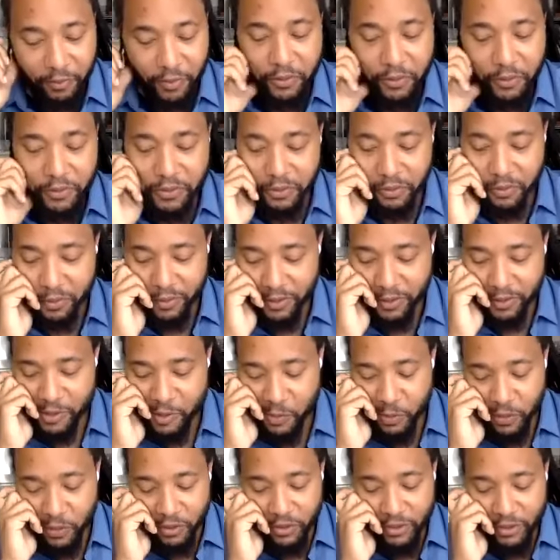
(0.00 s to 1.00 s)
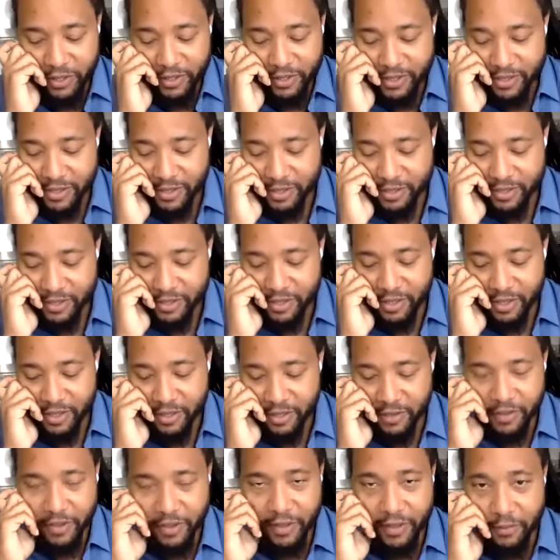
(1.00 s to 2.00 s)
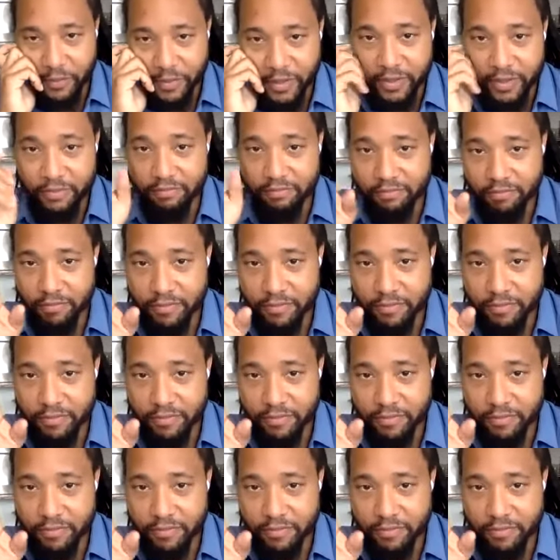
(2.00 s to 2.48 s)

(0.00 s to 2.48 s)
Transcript: personal experiences uh, that I'll be.